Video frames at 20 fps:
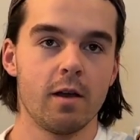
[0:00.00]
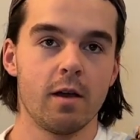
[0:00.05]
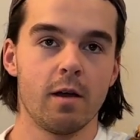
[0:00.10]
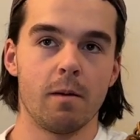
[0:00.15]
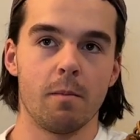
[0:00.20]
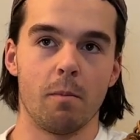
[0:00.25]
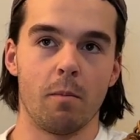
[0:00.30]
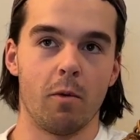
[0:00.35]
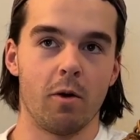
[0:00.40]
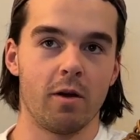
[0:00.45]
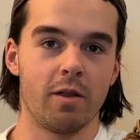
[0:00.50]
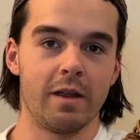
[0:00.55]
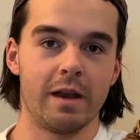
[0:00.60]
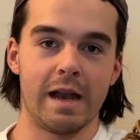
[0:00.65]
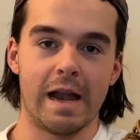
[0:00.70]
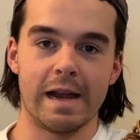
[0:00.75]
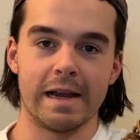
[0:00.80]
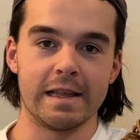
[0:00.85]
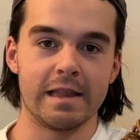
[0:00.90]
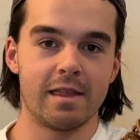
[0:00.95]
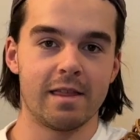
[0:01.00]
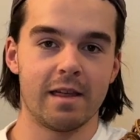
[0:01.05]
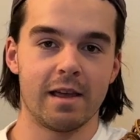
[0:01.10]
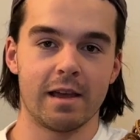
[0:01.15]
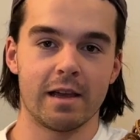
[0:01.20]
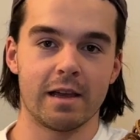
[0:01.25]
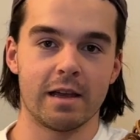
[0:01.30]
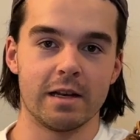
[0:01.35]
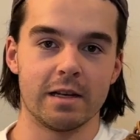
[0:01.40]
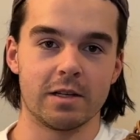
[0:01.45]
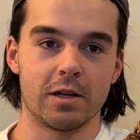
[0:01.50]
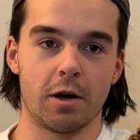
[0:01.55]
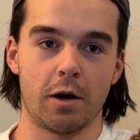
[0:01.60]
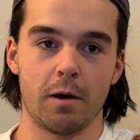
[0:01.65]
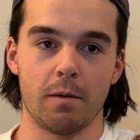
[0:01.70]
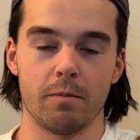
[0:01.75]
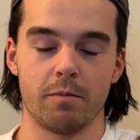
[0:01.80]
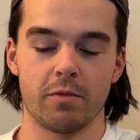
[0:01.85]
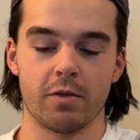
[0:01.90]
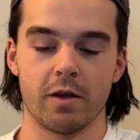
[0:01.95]
more than anything in
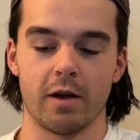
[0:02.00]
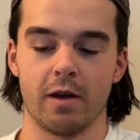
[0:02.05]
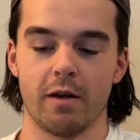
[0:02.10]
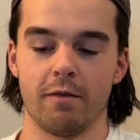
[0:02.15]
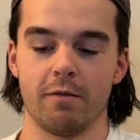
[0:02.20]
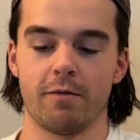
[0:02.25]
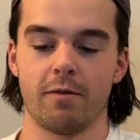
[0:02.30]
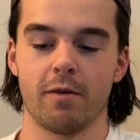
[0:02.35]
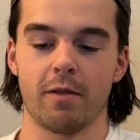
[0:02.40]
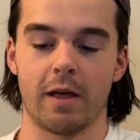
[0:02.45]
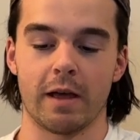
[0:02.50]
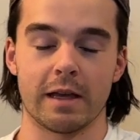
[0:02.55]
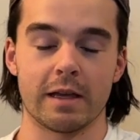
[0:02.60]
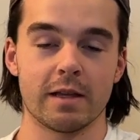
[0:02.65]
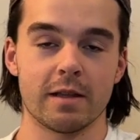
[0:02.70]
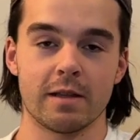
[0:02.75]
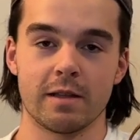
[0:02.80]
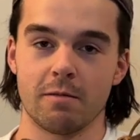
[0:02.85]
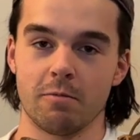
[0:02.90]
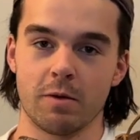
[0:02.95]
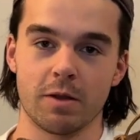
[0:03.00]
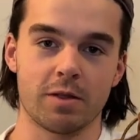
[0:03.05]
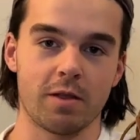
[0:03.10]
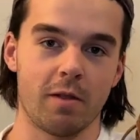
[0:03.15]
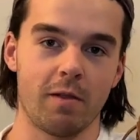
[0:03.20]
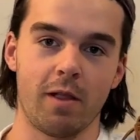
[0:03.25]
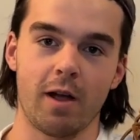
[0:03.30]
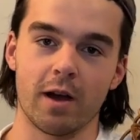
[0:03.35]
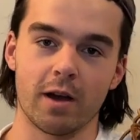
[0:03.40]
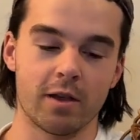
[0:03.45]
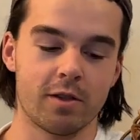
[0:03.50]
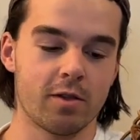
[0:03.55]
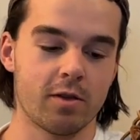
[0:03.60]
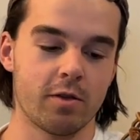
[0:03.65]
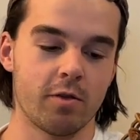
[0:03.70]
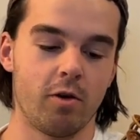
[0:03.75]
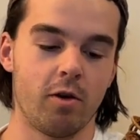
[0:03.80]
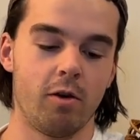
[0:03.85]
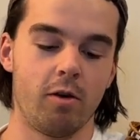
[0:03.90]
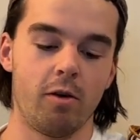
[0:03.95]
terms of, like, with the lug
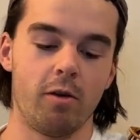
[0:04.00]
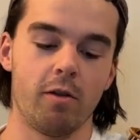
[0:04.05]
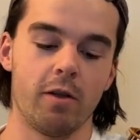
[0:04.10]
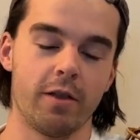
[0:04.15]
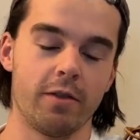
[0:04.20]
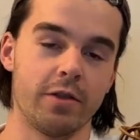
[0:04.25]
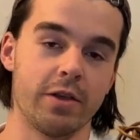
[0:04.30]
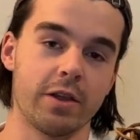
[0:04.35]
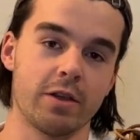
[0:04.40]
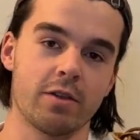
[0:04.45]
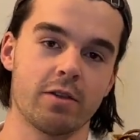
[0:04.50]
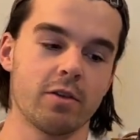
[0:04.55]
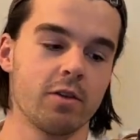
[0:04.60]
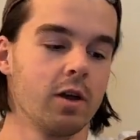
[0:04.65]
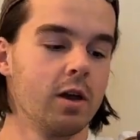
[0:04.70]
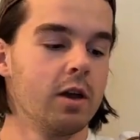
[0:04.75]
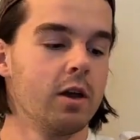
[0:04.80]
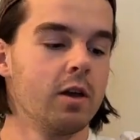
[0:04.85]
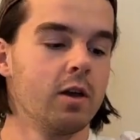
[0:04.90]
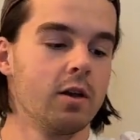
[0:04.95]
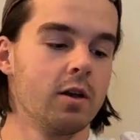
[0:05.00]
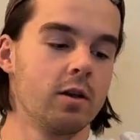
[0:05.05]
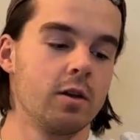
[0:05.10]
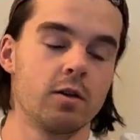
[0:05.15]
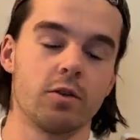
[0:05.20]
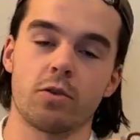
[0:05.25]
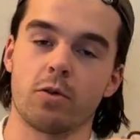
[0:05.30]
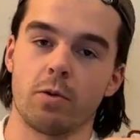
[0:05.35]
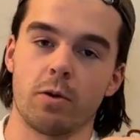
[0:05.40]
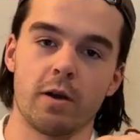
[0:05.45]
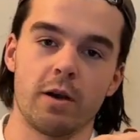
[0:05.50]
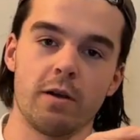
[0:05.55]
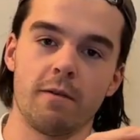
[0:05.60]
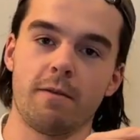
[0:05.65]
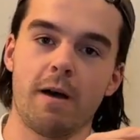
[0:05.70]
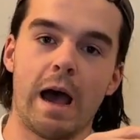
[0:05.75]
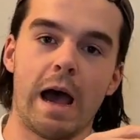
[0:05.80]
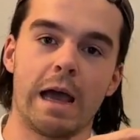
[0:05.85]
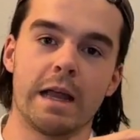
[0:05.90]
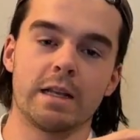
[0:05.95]
sole and this sort of
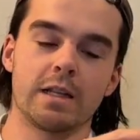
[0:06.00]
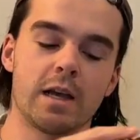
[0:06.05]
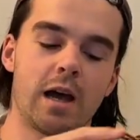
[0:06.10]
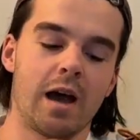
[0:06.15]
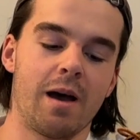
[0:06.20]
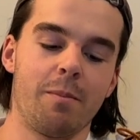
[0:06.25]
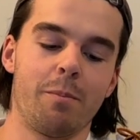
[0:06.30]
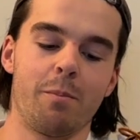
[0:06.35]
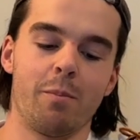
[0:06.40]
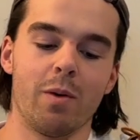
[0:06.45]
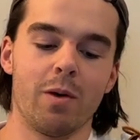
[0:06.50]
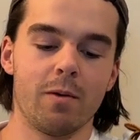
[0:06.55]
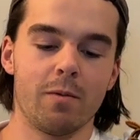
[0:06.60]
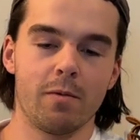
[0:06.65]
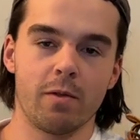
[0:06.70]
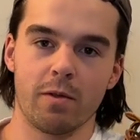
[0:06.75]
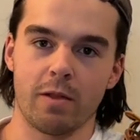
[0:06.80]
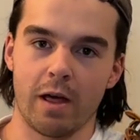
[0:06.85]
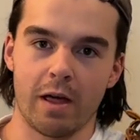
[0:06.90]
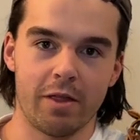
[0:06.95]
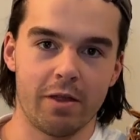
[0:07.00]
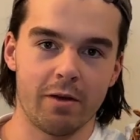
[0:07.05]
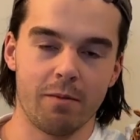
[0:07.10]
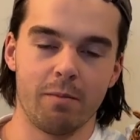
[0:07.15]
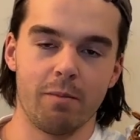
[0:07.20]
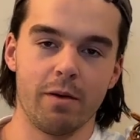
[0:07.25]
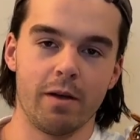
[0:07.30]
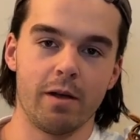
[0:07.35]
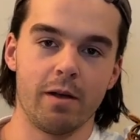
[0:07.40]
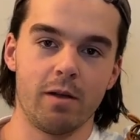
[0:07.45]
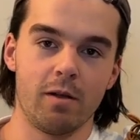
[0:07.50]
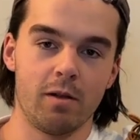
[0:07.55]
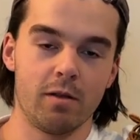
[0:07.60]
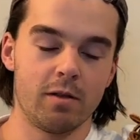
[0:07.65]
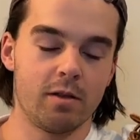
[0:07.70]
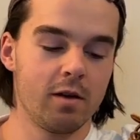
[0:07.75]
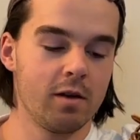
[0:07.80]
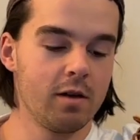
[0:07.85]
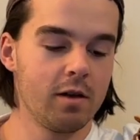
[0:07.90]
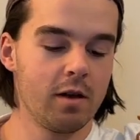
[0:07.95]
high top leather build.